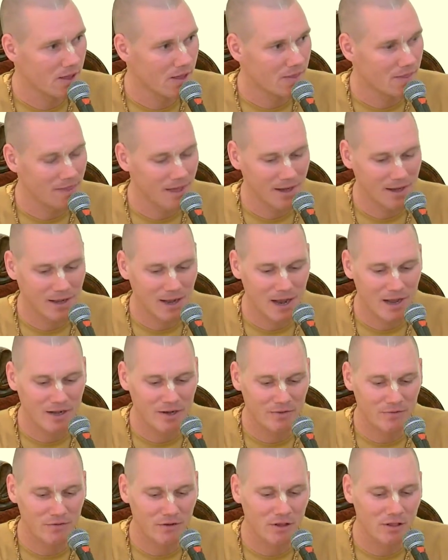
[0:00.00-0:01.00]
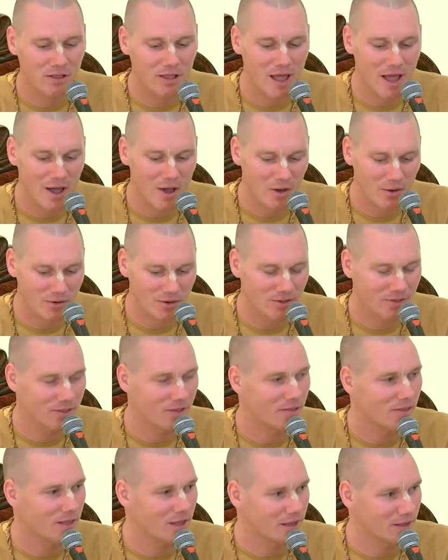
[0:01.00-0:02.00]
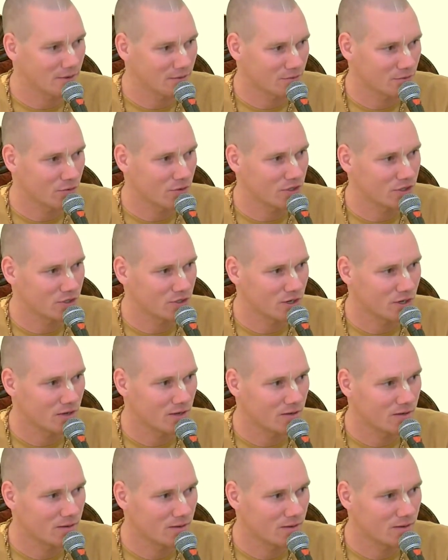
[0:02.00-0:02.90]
that kind of cloud the light of Krishna.